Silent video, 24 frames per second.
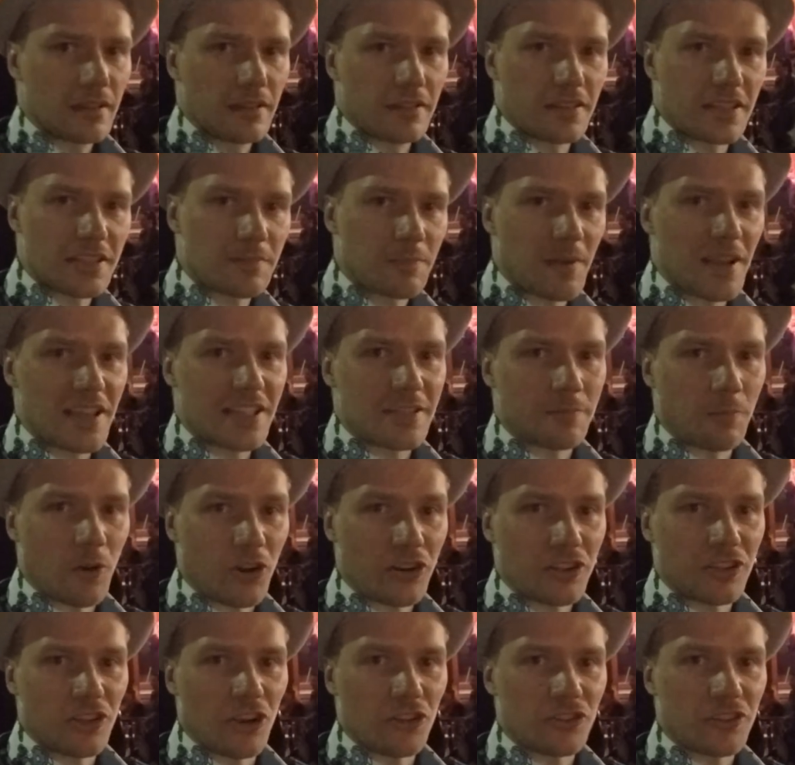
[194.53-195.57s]
This place,
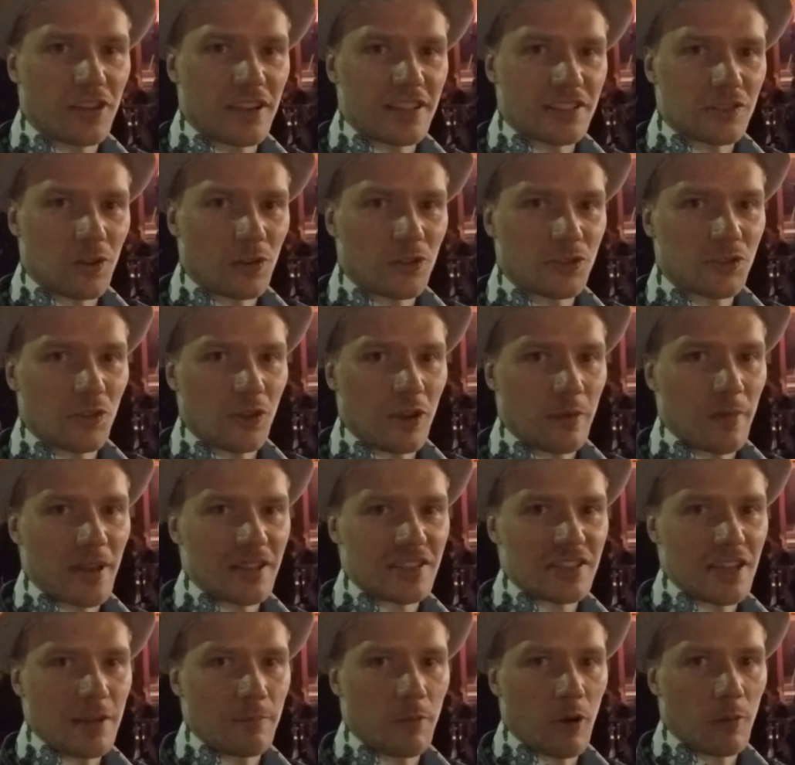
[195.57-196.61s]
Parkteatret, is also
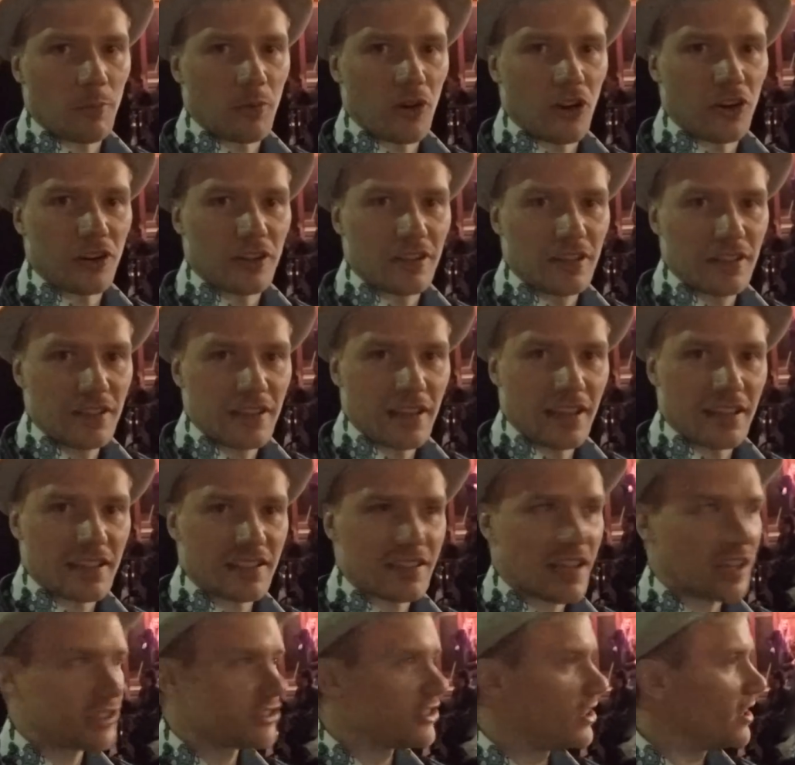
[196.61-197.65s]
immensely popular. It is
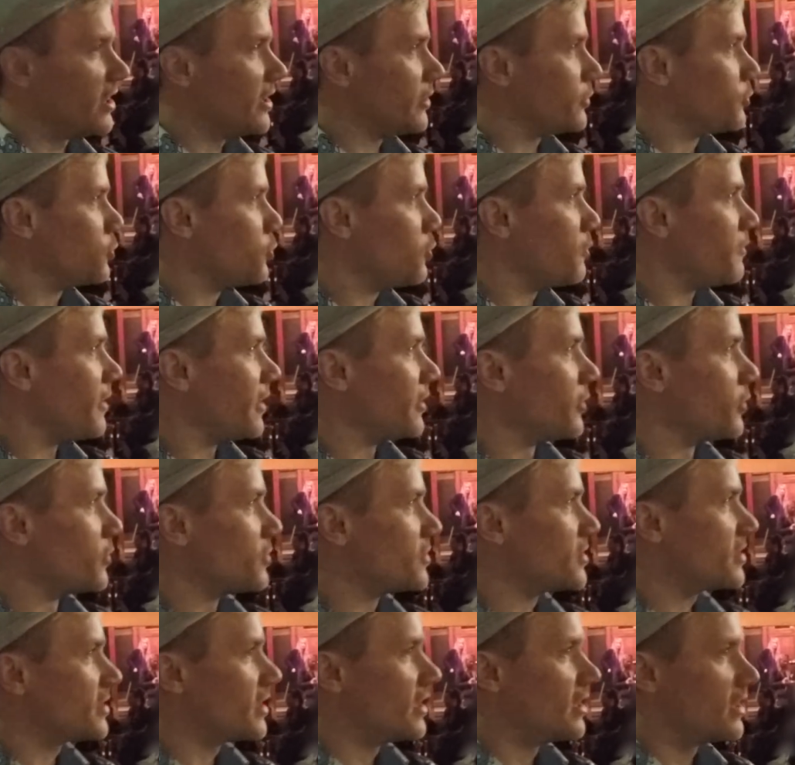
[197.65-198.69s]
actually 2
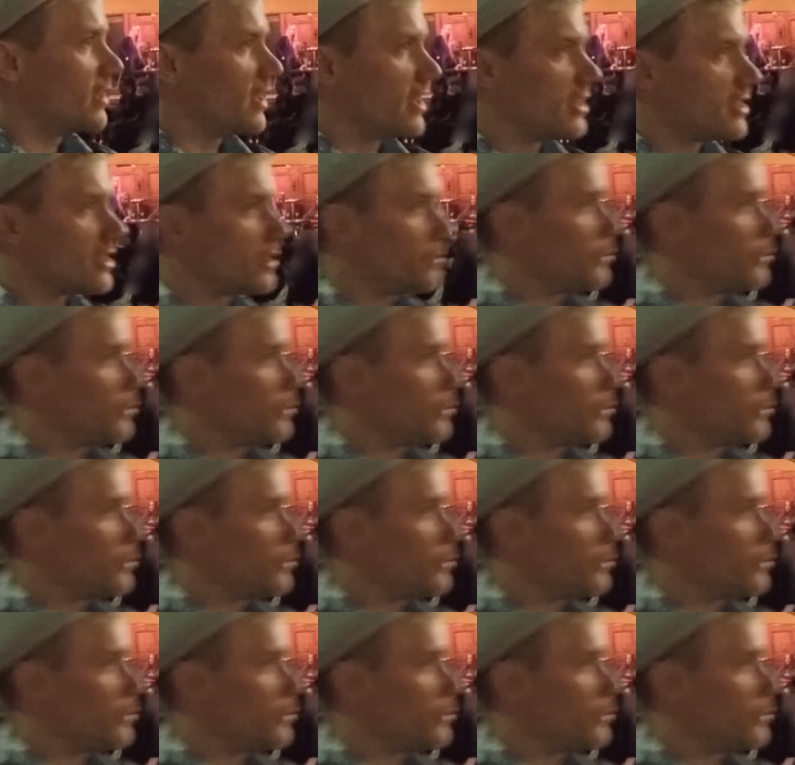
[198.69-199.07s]
venues. It's a